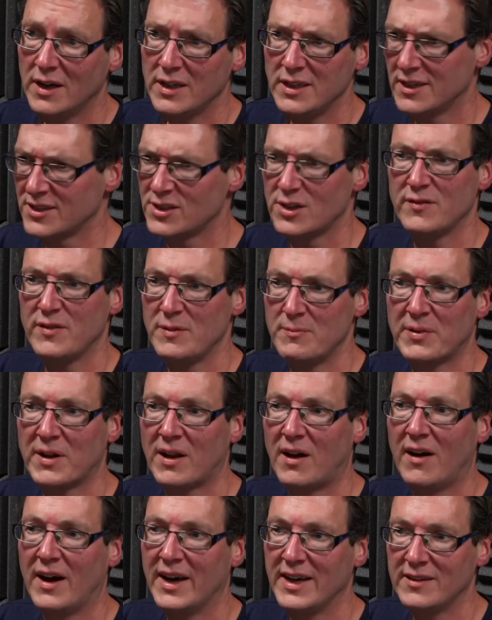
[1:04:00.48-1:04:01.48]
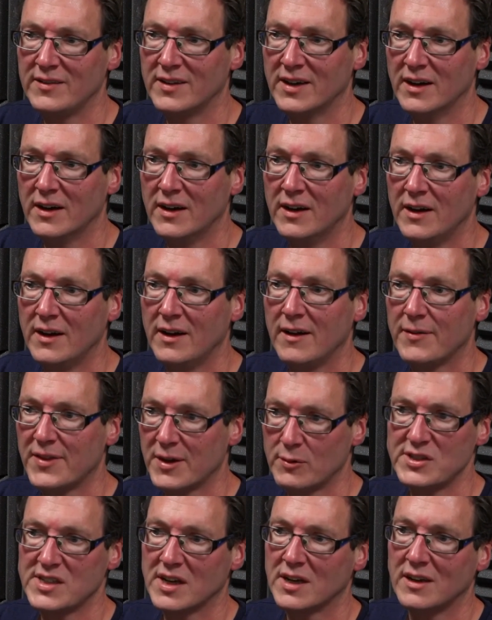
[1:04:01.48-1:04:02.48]
sort of implying that
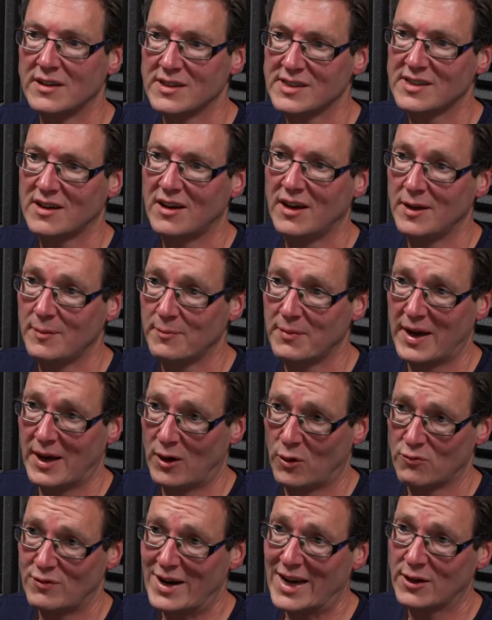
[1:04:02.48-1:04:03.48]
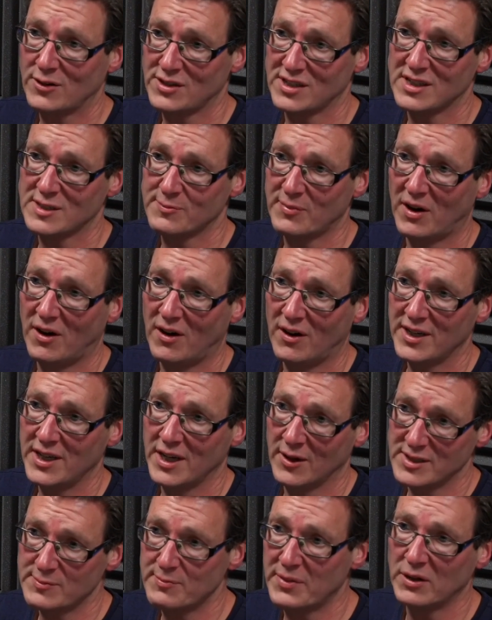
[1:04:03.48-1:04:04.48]
there was a concern on Rakuten's part,
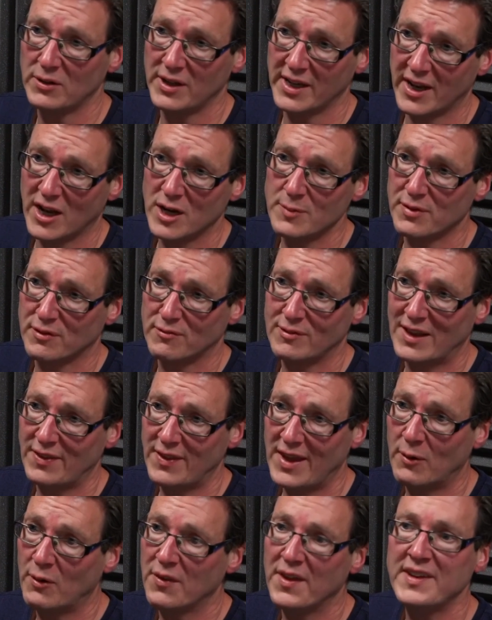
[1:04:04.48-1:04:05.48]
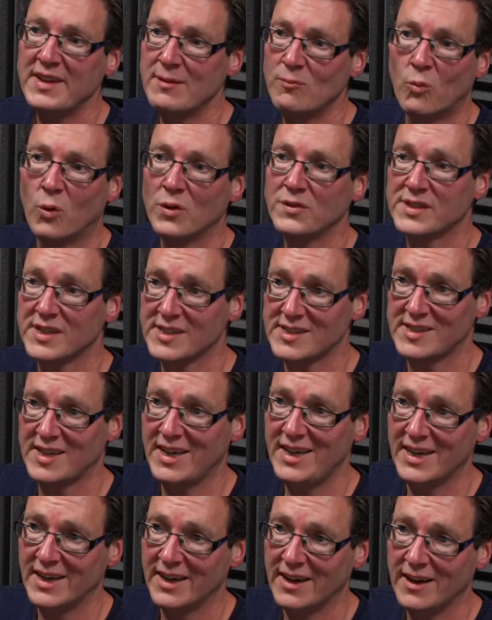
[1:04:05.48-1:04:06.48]
it's building an Open RAN network. They didn't want to
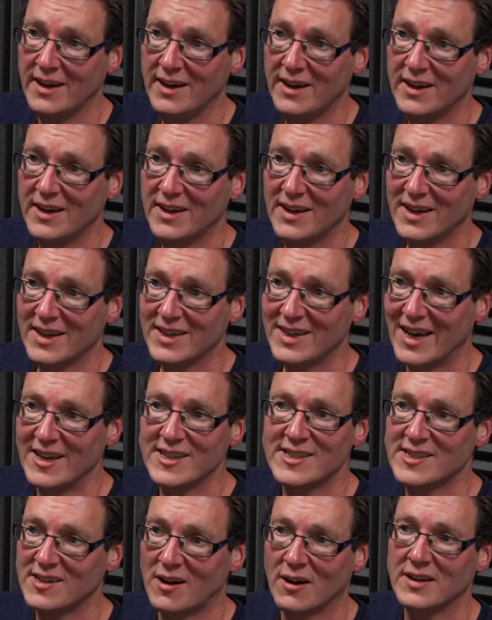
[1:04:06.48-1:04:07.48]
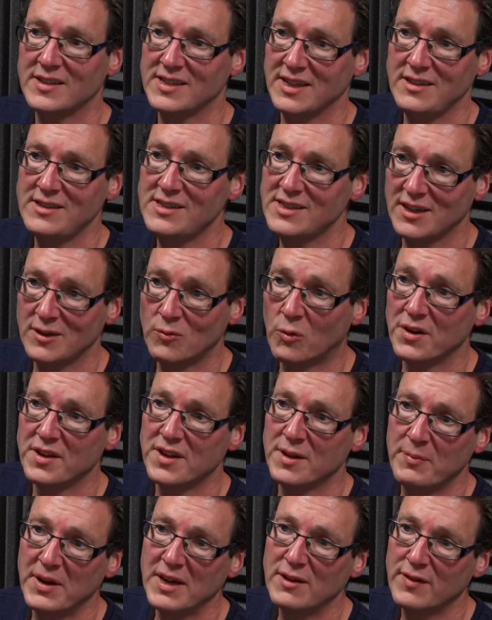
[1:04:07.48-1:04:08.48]
see it get sucked into one of
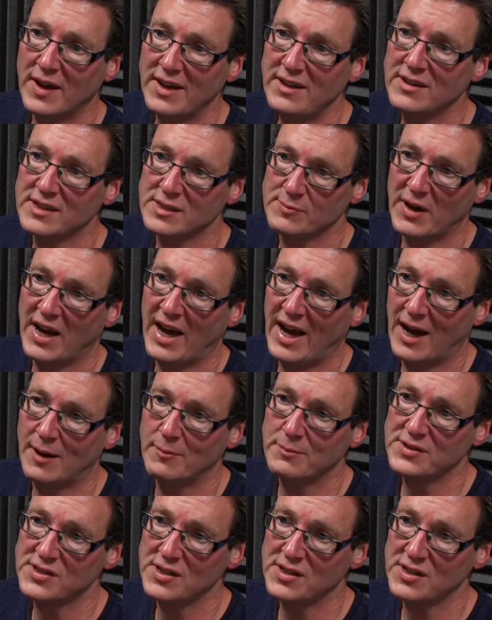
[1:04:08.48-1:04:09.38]
the big vendors, perhaps,